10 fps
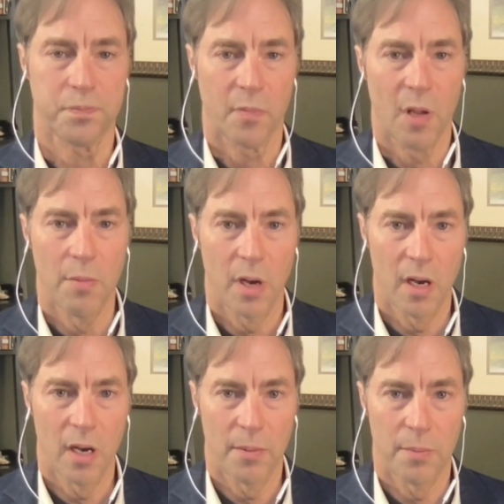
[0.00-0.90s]

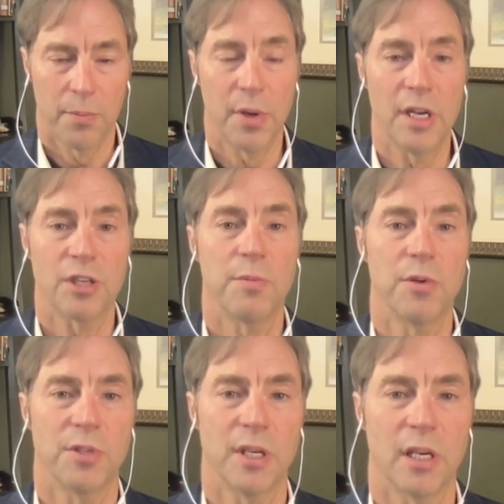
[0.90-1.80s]
British
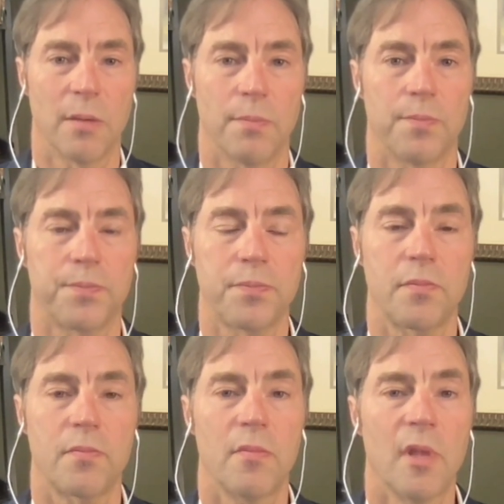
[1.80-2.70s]
Museum
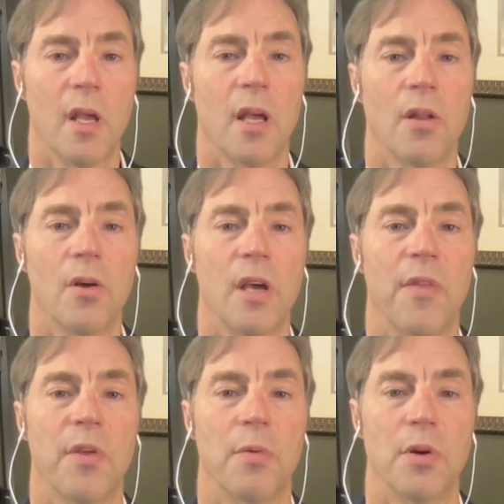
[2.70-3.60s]
and look at
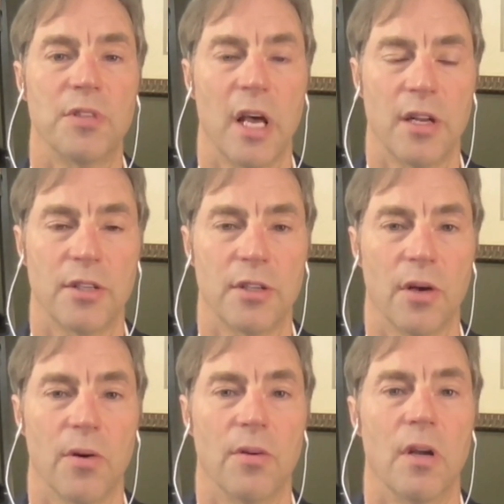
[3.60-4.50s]
the Rosetta
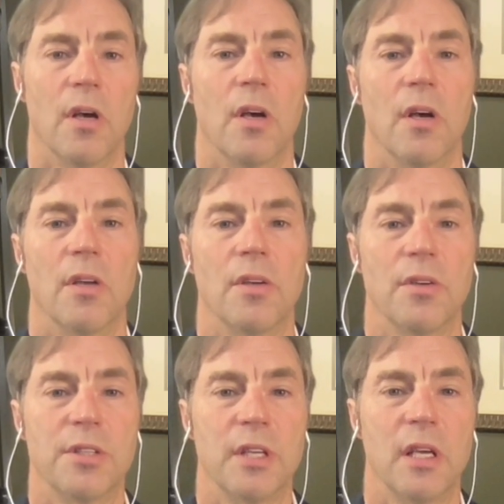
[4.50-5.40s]
Stone, you'll
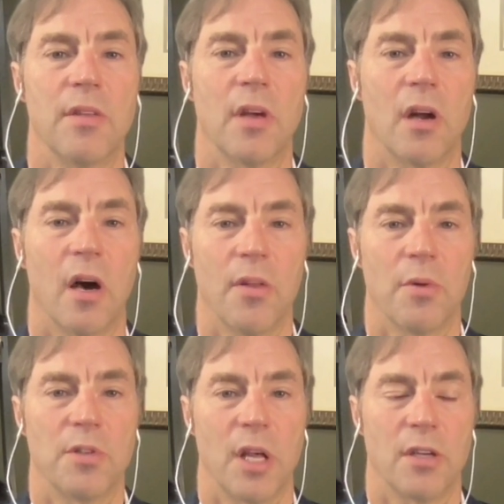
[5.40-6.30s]
see that on the
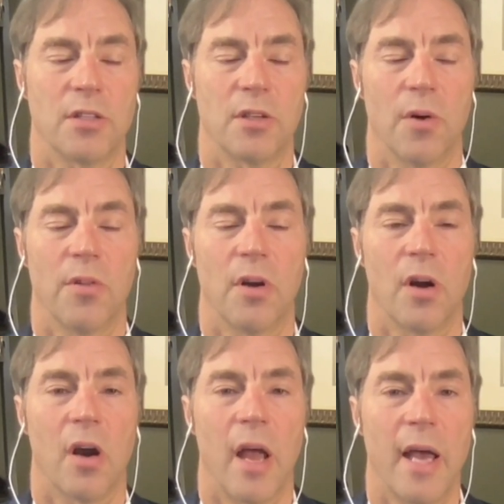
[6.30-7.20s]
Rosetta Stone there
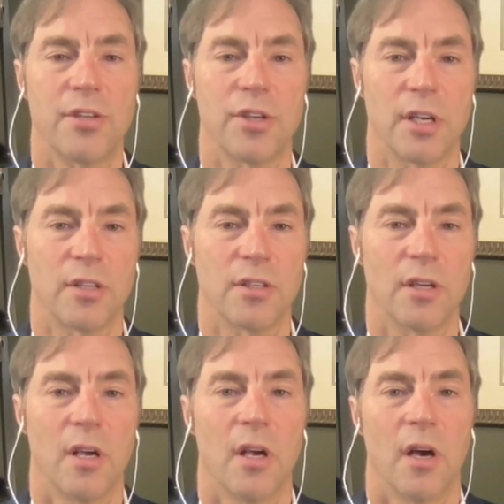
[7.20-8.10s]
are etchings
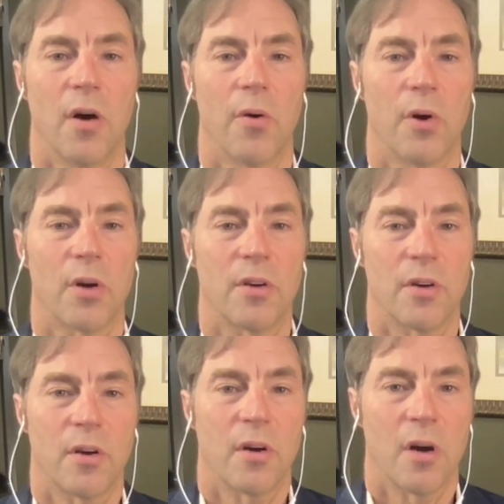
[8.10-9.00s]
or
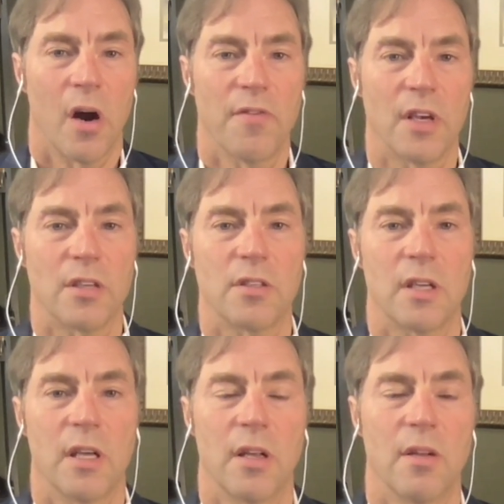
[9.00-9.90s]
carvings
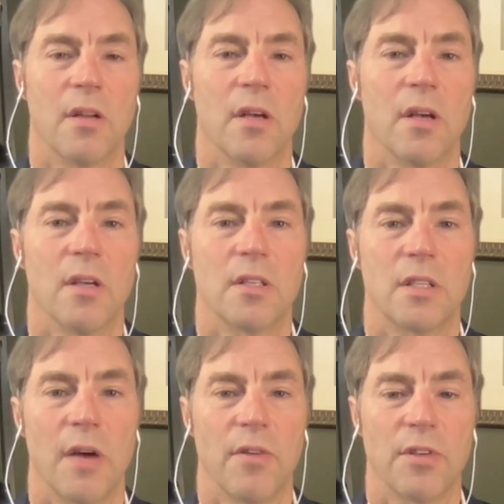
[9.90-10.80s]
in
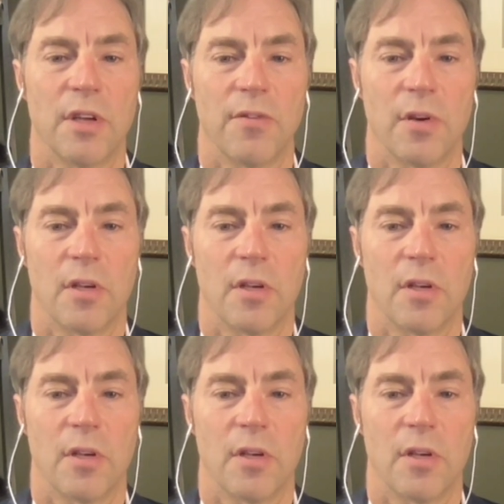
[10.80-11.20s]
several different